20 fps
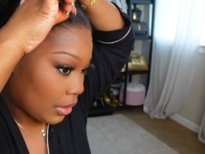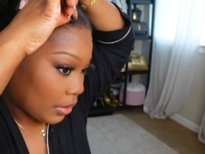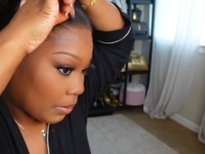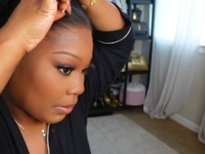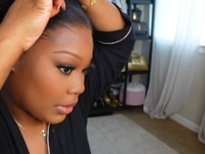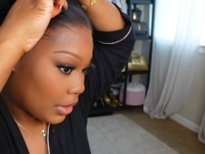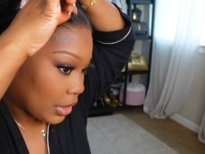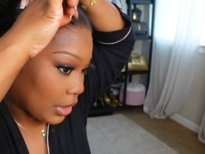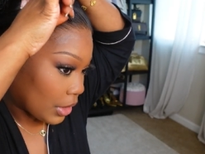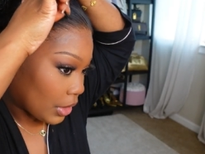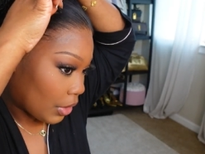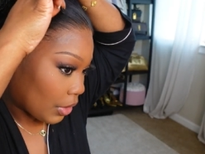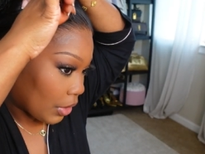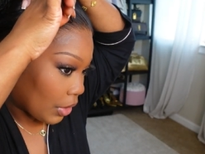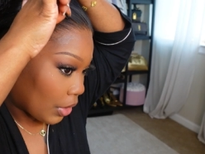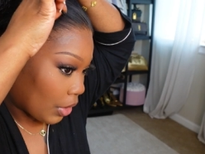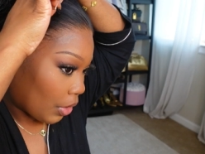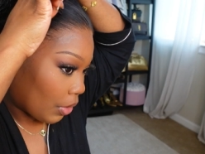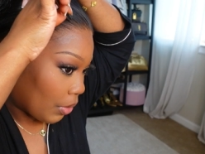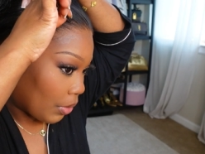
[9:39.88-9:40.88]
I'm just going to
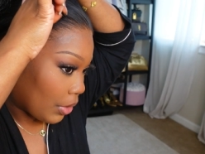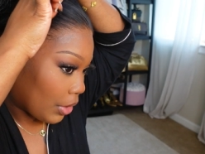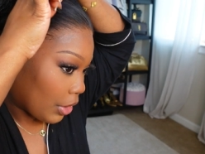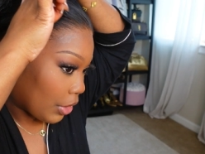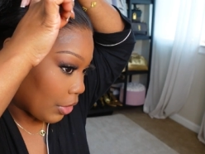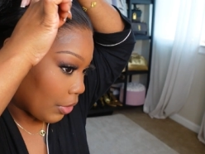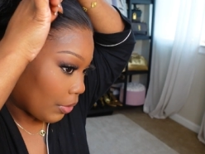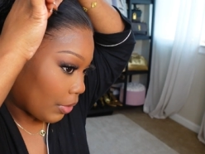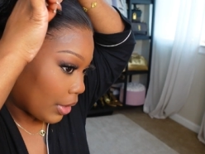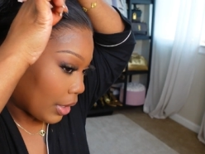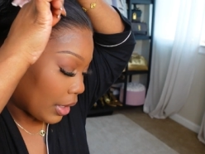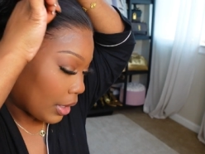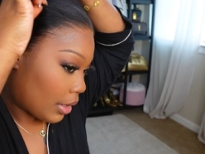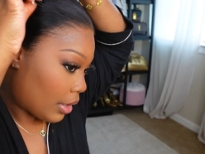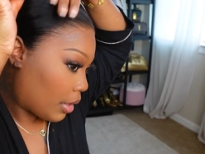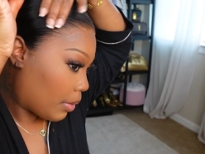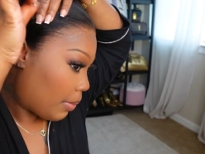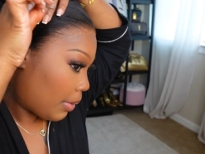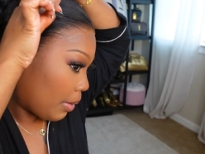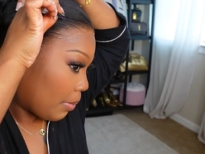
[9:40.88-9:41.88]
go through it a
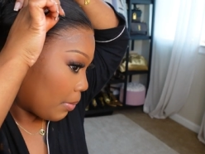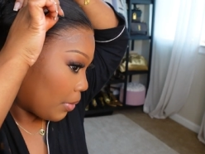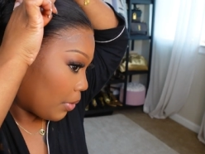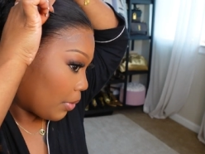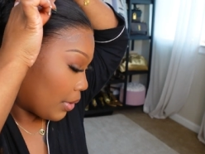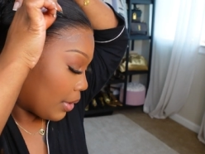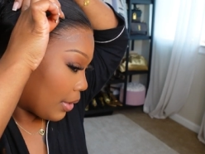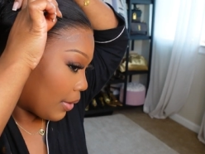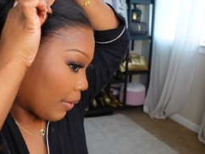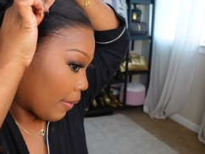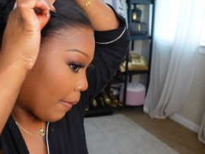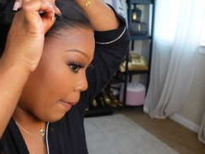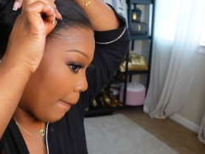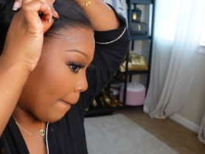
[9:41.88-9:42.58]
little bit more.